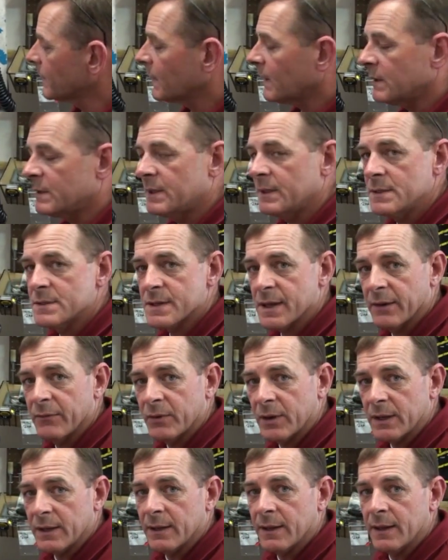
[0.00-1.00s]
a
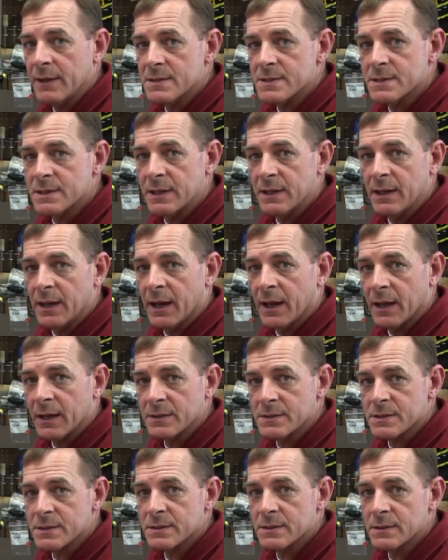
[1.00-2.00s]
T78
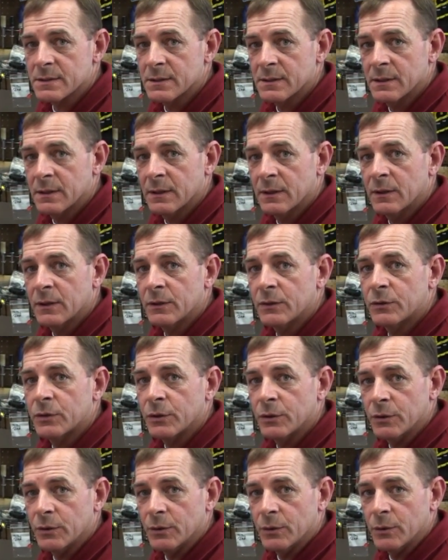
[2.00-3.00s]
CS
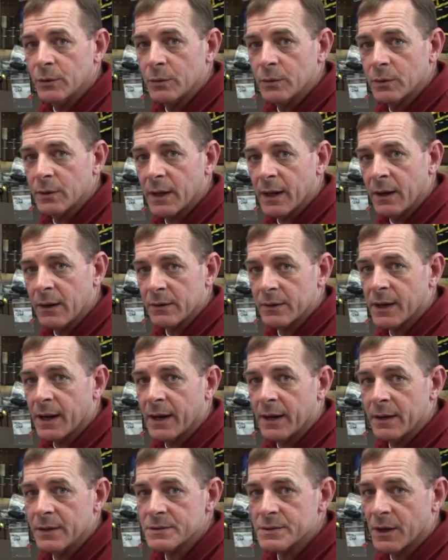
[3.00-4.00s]
to air
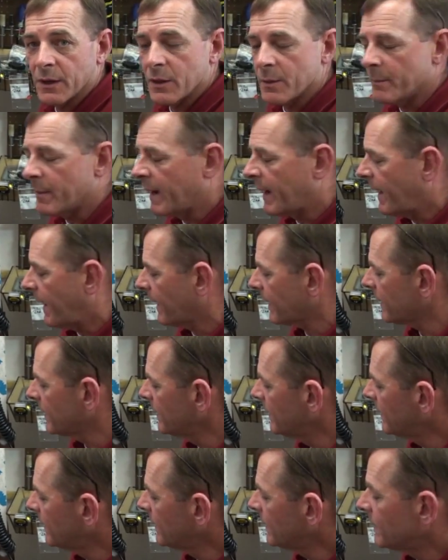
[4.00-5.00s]
tires on the back.
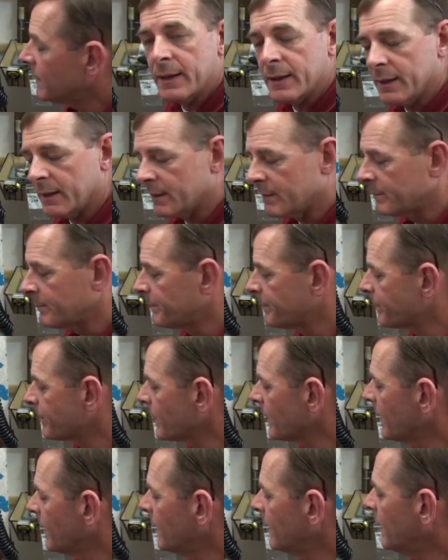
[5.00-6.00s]

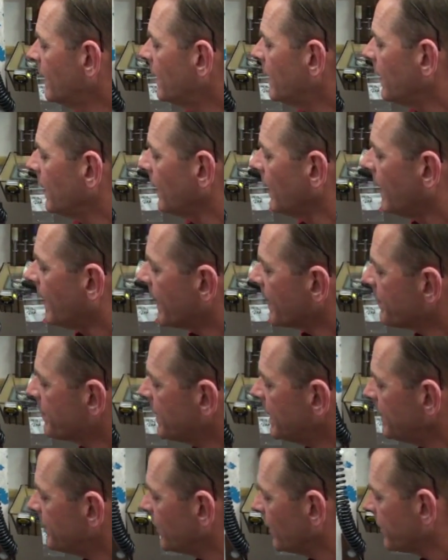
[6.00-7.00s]
A lot of
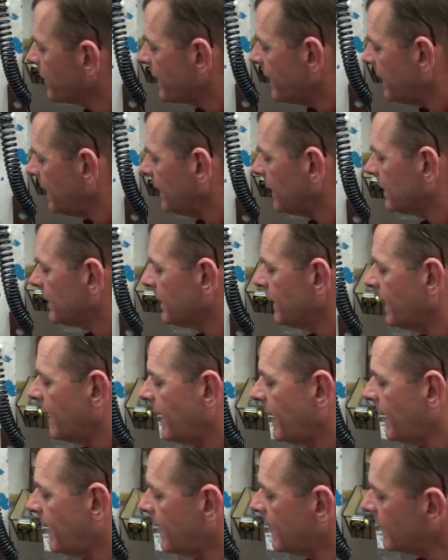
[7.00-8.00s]
people think
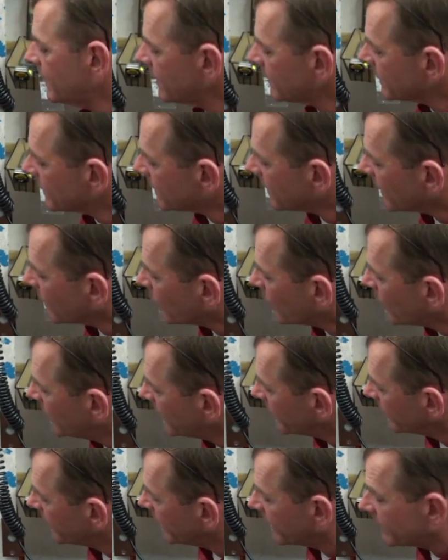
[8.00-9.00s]
that their
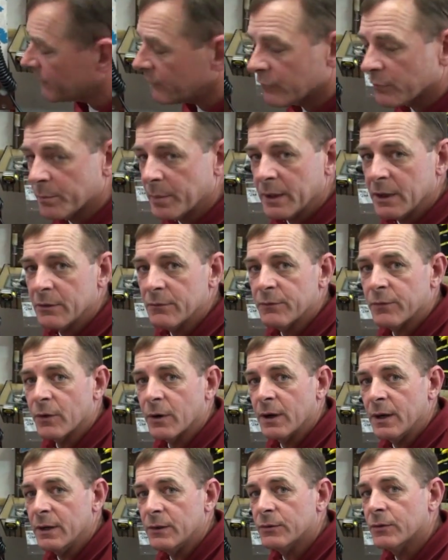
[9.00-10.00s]
wheel doesn't spin
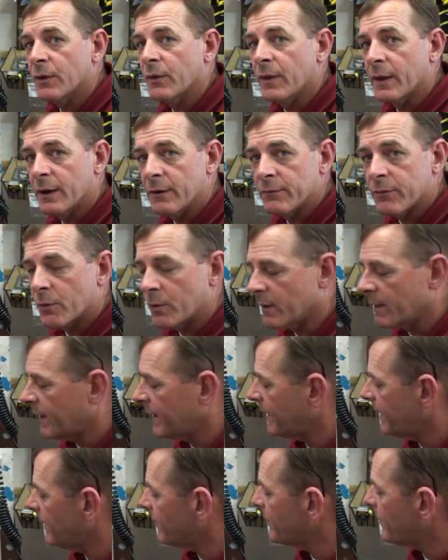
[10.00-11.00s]
free, so therefore they
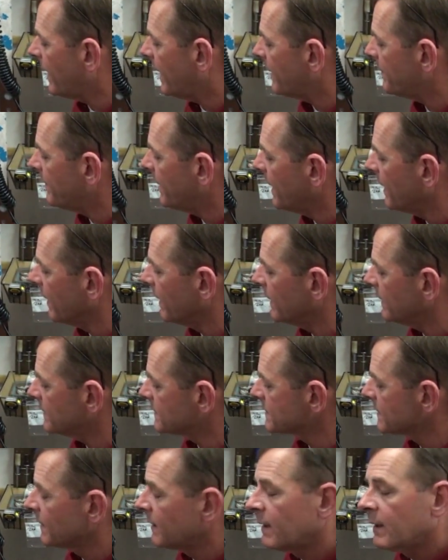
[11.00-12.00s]
have bad bearings.
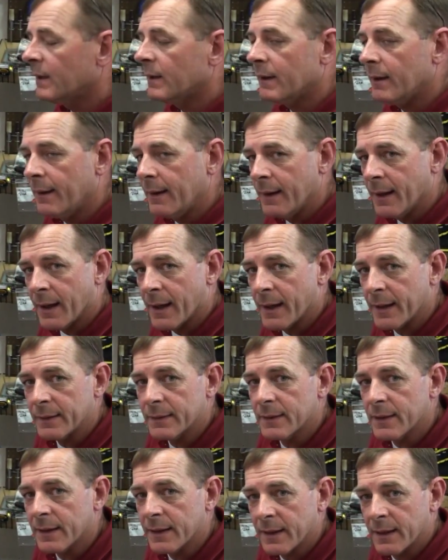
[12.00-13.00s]
Not
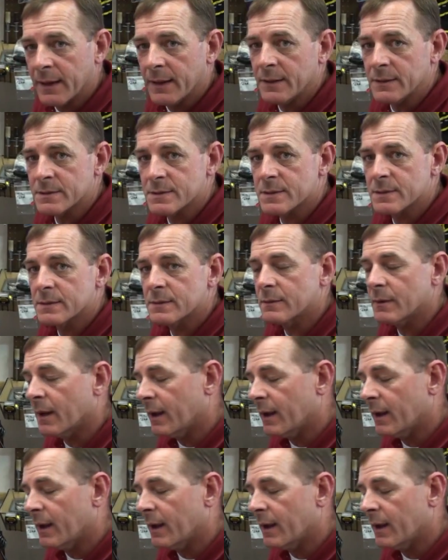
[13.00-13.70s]
the case.